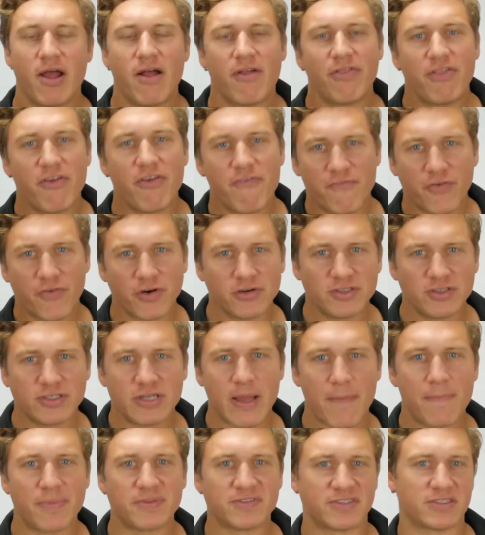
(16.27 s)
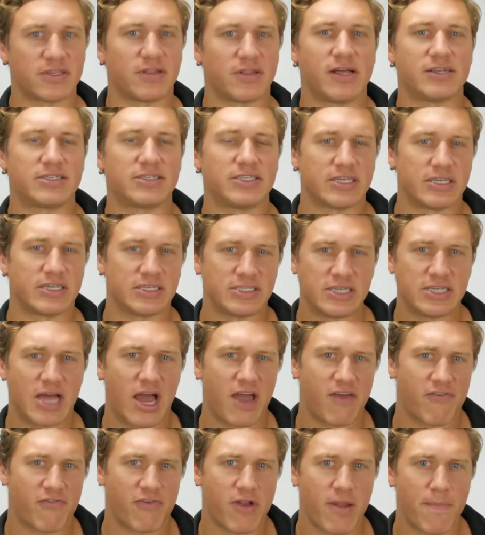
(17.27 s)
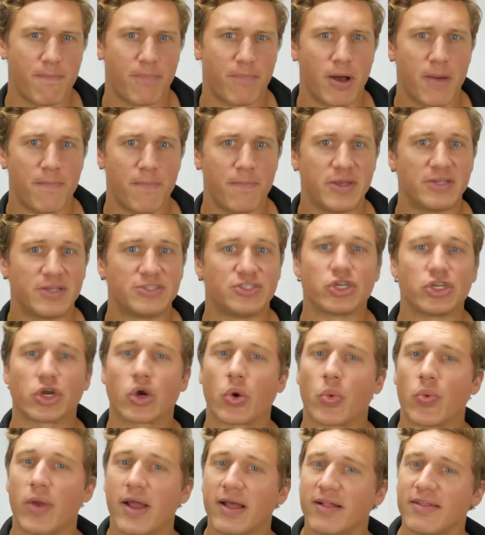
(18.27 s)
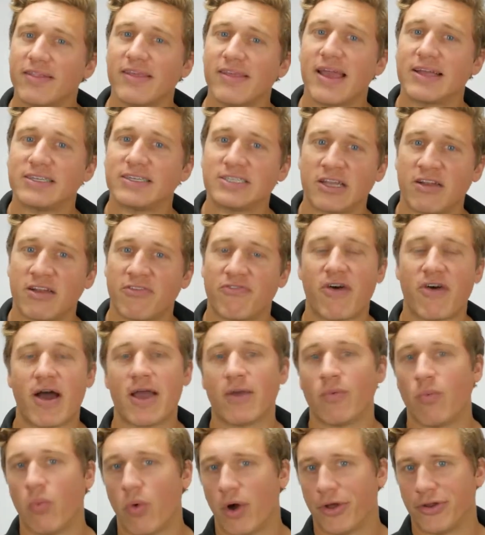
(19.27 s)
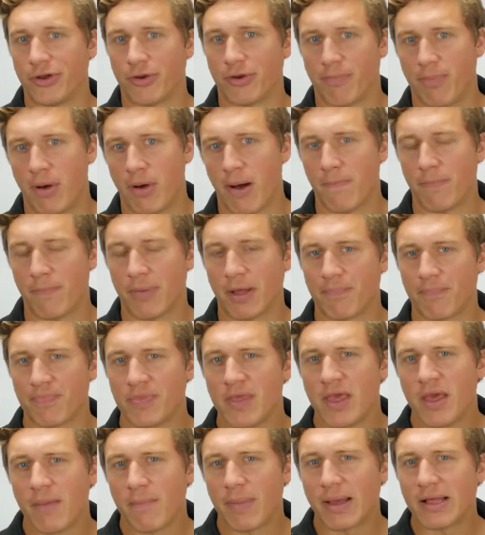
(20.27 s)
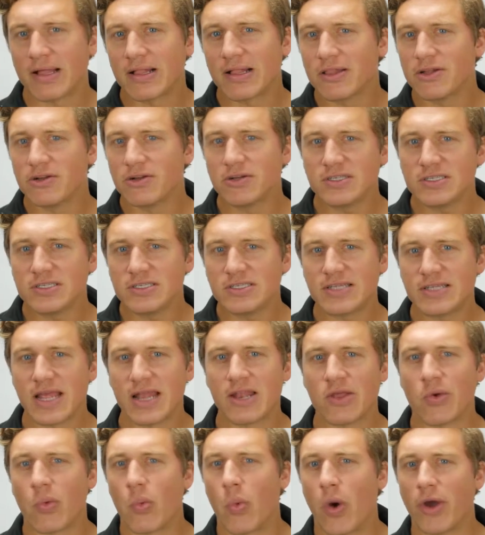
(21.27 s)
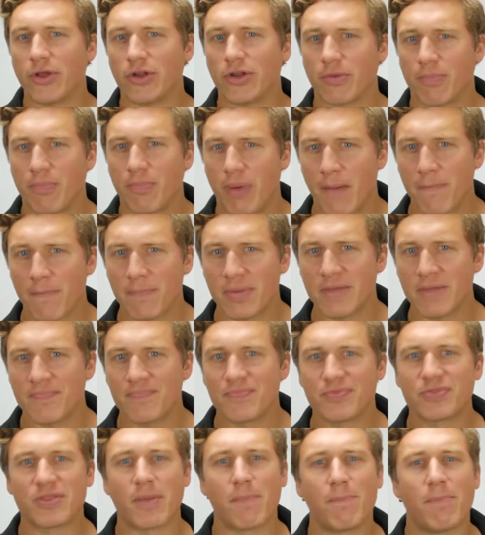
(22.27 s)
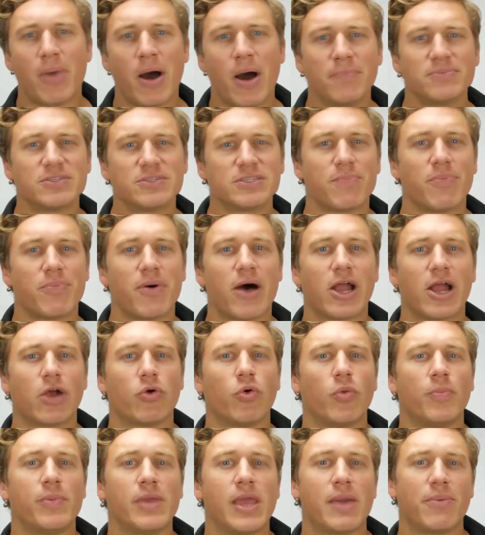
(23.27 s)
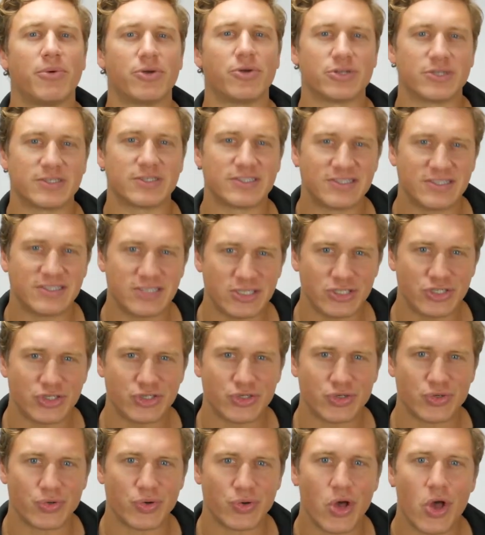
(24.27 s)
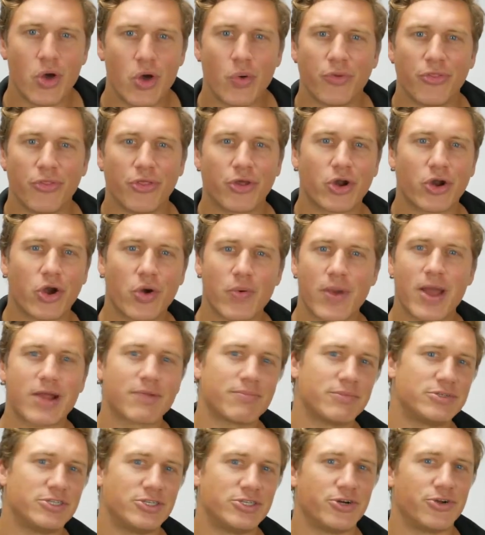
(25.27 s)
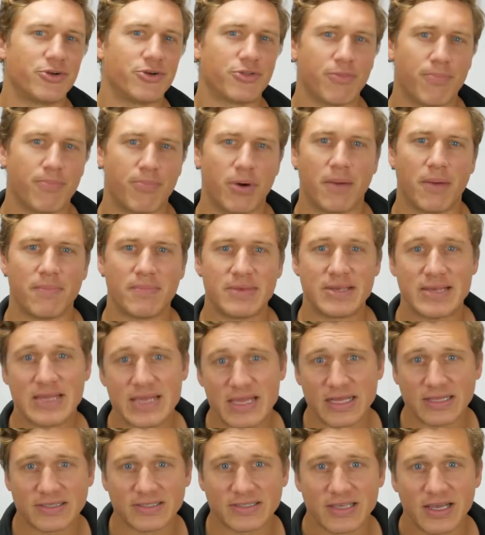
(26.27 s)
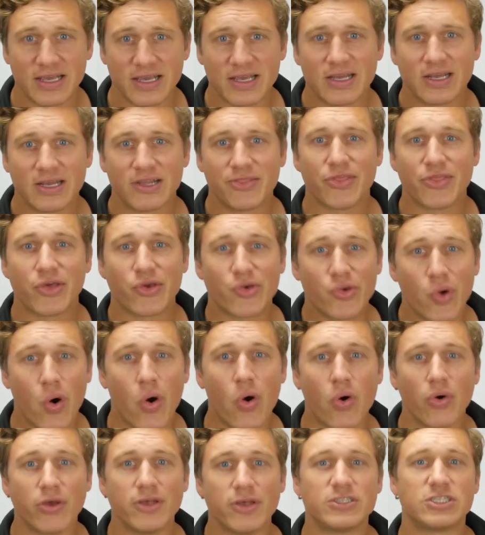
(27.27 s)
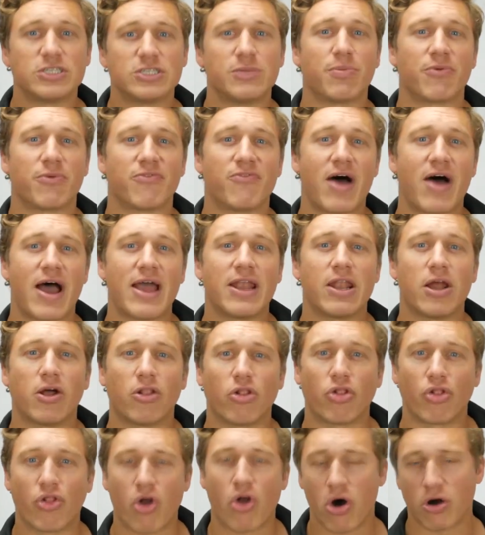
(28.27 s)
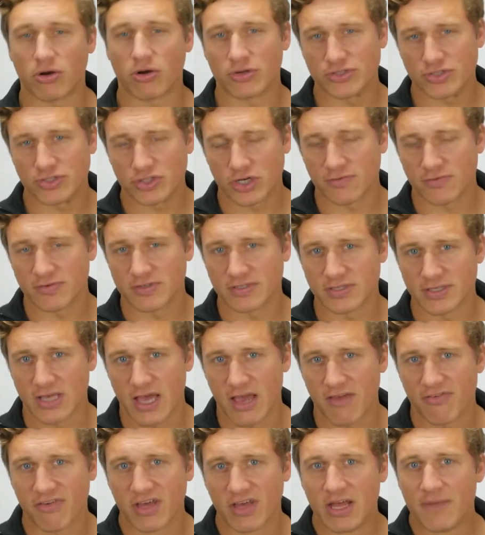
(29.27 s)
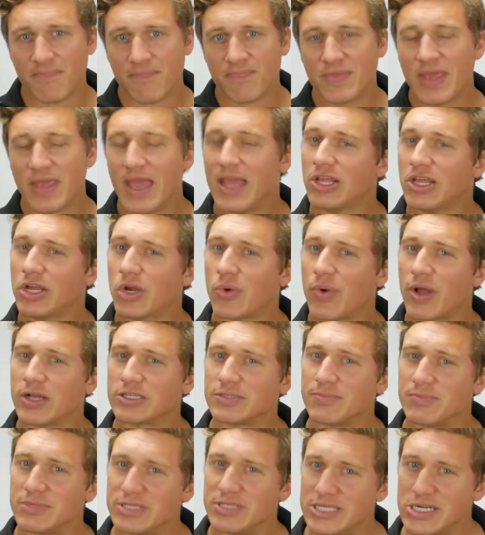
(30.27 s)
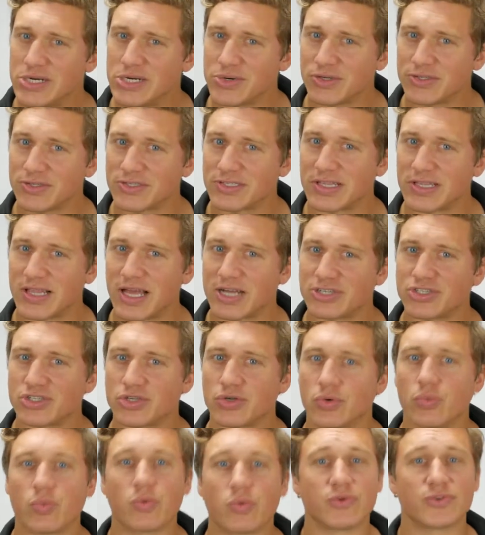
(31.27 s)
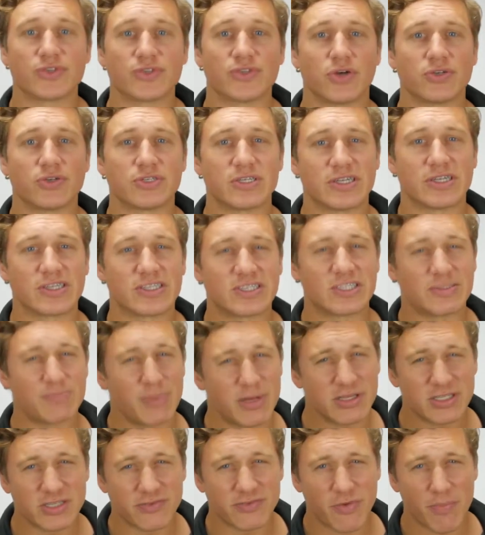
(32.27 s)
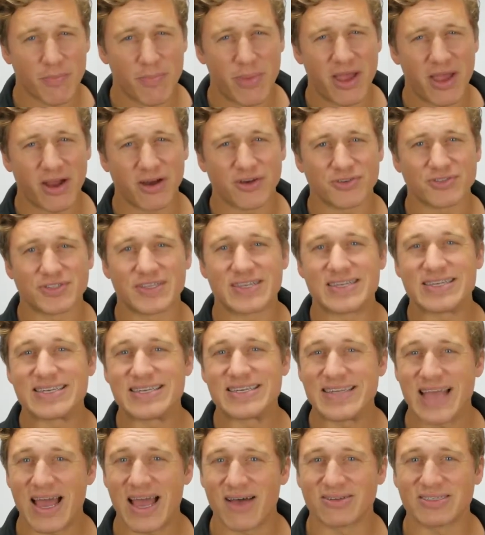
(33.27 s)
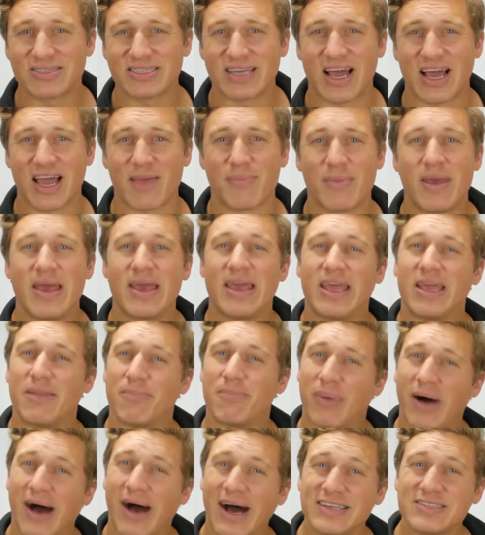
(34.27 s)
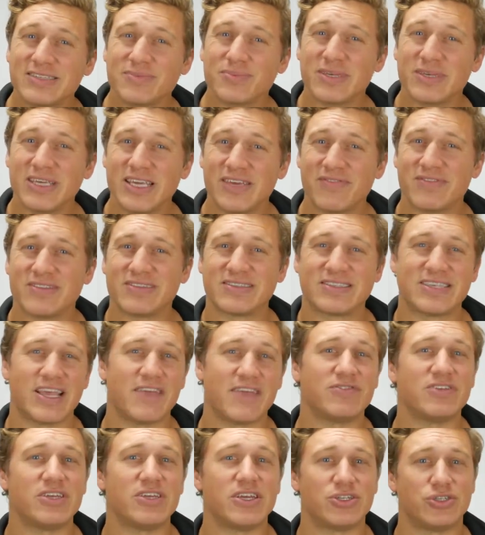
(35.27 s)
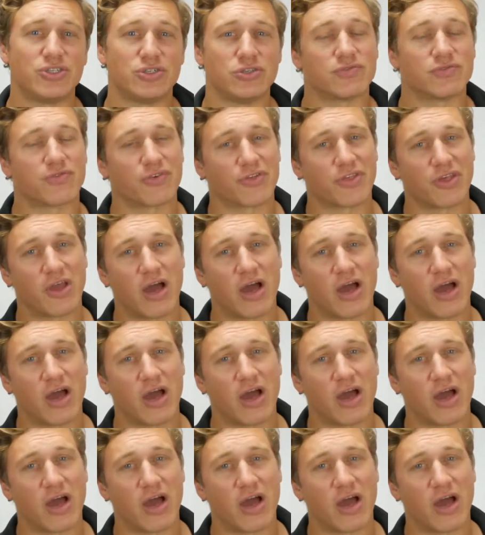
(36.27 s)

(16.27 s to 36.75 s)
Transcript: The first step in selecting a diaphragm pump is to correctly identify what you're pumping. By clearly stating what you're pumping, the pump supplier will be able to assist you with the correct material the pump needs. The goal is to provide a long service life. Incorrect material selection will result in expensive repairs, downtime, and possibly even safety issues for the